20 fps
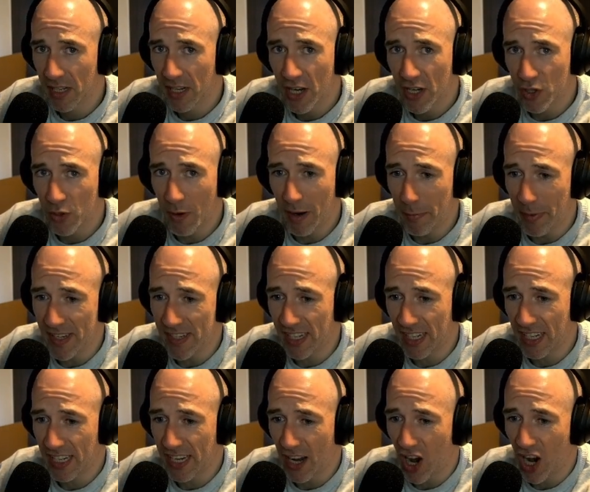so I
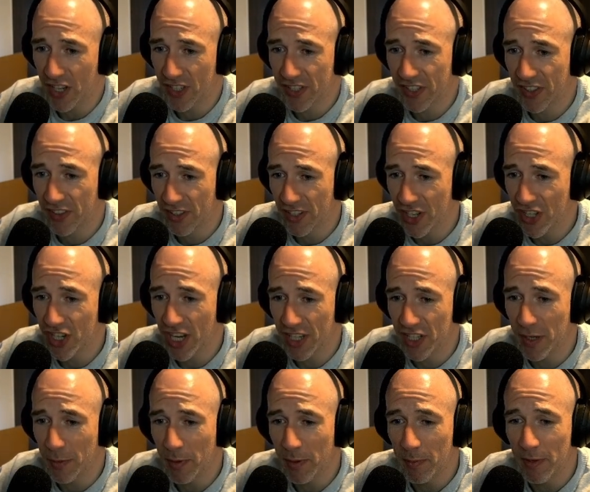basically asked
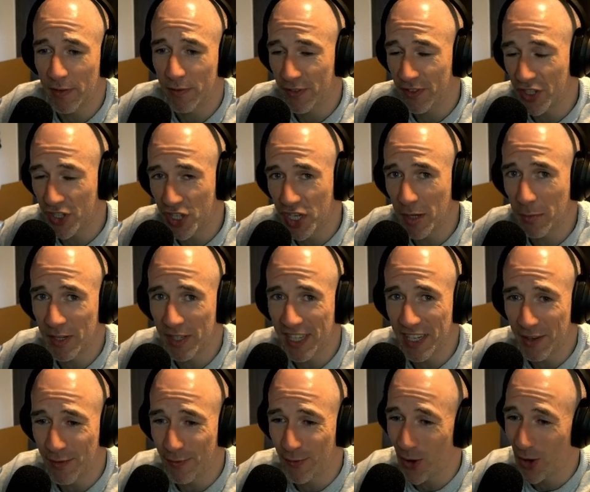ChatGPT
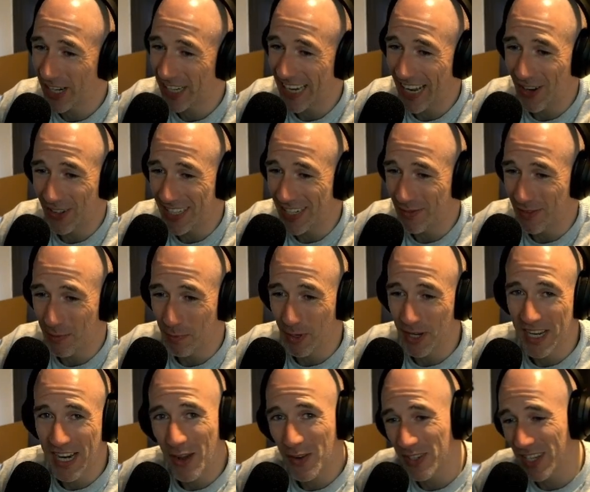GPT four I cannot even
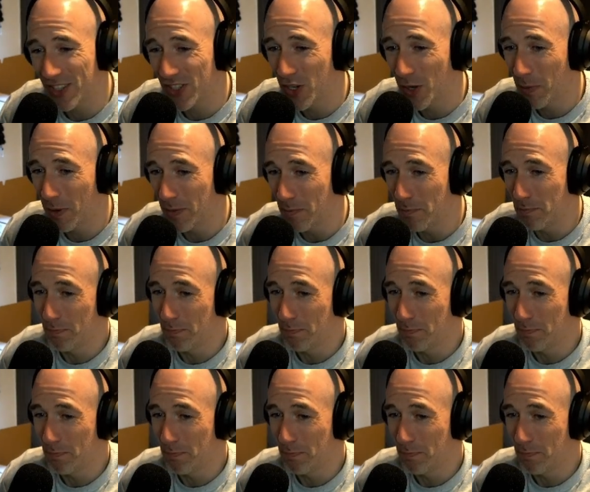pronounce that stupid.